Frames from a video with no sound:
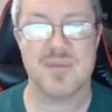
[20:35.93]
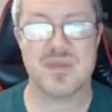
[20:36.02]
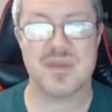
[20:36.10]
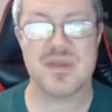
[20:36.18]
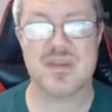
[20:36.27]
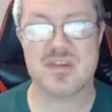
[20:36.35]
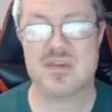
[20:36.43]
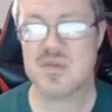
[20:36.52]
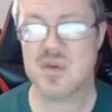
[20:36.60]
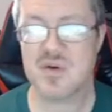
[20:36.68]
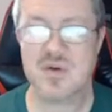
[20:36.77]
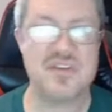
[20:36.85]
yeah, some of the
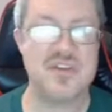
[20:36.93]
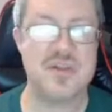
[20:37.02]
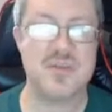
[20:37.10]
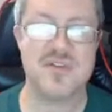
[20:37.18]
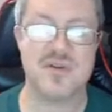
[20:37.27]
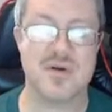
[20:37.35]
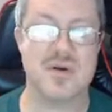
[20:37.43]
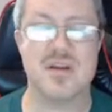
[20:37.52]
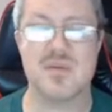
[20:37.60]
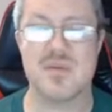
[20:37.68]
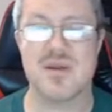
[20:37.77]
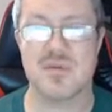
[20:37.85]
quest elements are going to
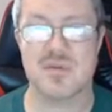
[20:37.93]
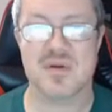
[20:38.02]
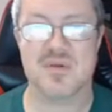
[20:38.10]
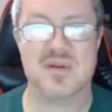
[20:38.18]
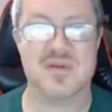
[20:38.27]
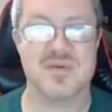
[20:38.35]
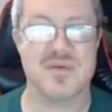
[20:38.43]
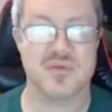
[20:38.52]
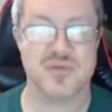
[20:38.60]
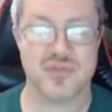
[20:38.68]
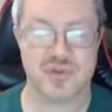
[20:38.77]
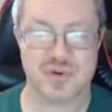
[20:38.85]
be derivative,
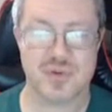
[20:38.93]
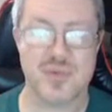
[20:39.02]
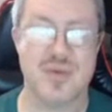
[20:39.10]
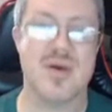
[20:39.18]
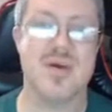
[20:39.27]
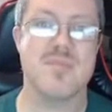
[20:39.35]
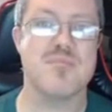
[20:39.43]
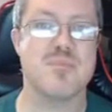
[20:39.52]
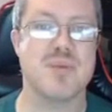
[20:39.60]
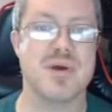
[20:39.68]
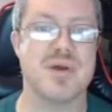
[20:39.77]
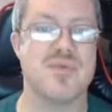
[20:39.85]
true,
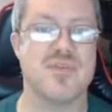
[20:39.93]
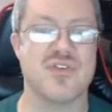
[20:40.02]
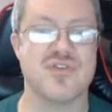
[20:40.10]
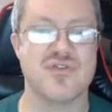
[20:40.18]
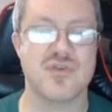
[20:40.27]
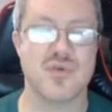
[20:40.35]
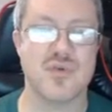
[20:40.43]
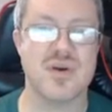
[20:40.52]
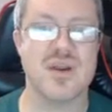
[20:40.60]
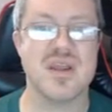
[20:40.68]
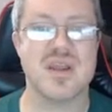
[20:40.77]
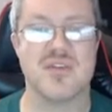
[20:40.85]
but the
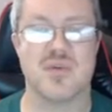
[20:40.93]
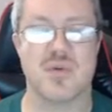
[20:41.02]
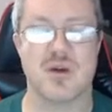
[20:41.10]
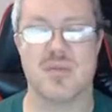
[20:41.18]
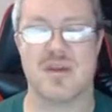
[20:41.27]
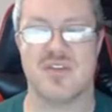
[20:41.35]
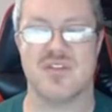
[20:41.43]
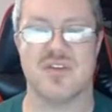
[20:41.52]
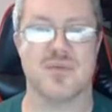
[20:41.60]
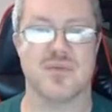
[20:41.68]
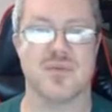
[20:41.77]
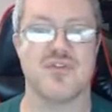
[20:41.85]
story is where it makes a
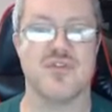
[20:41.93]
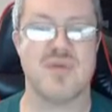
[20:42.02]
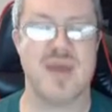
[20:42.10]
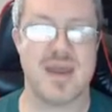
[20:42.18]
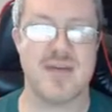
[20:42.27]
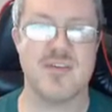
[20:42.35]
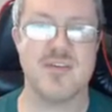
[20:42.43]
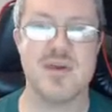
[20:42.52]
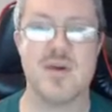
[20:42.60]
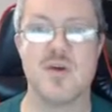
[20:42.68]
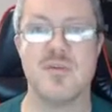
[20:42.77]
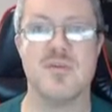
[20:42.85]
difference. You have to be
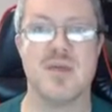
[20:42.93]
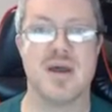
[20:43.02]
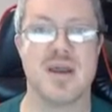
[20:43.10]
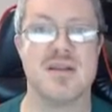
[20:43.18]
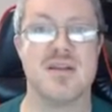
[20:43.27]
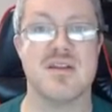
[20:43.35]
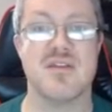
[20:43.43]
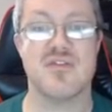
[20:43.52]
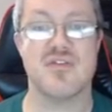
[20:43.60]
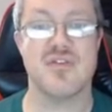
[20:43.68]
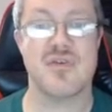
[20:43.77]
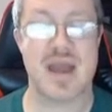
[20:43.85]
open-minded
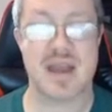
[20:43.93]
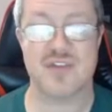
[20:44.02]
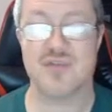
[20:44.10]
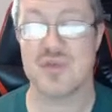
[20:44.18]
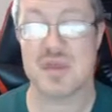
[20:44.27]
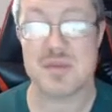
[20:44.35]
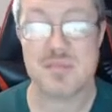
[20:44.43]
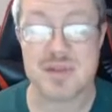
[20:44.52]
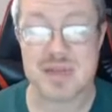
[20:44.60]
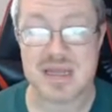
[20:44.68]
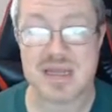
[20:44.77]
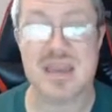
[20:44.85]
to actually
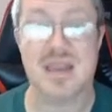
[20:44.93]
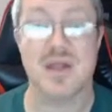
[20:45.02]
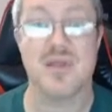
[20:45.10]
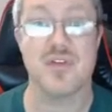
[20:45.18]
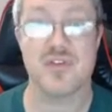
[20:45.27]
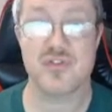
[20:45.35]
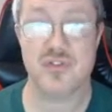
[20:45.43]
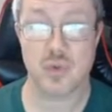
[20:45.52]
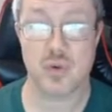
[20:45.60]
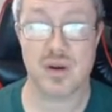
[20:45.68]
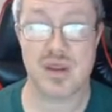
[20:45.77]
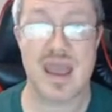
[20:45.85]
playing the
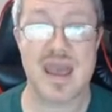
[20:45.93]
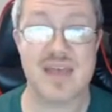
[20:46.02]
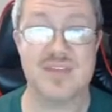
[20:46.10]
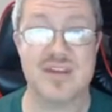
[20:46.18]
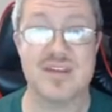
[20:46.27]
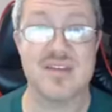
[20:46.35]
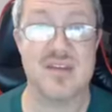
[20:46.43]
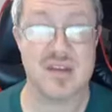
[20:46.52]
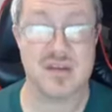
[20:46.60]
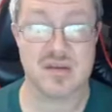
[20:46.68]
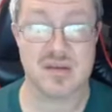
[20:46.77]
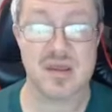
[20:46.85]
story as
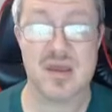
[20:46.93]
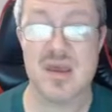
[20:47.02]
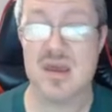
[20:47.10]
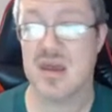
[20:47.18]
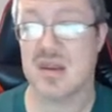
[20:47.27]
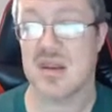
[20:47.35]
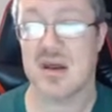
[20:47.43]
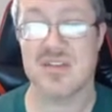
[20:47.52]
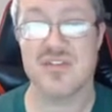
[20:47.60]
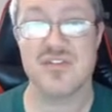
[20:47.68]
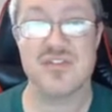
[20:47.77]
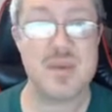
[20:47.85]
intended. Not
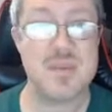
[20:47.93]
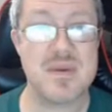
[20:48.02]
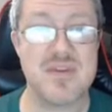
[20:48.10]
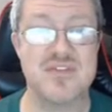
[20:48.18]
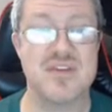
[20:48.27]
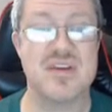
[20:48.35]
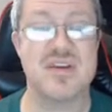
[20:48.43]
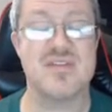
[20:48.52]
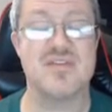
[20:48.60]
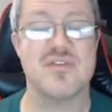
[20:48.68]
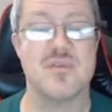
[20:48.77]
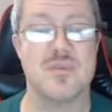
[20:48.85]
skipping
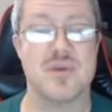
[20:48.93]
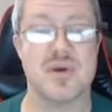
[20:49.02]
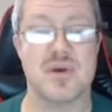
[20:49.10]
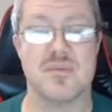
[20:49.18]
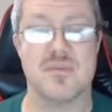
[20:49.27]
scenes, but,